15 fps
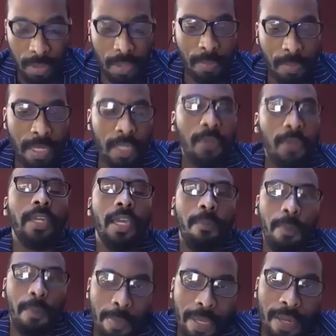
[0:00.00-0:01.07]
and we're like, okay,
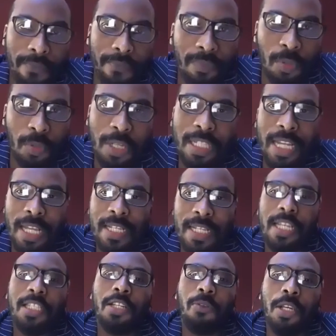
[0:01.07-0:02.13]
maybe I've not done
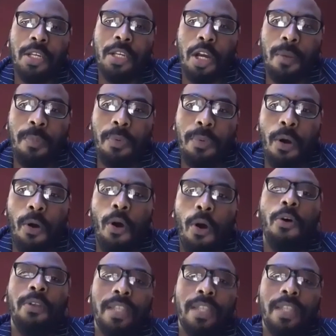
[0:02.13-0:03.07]
such a great job, or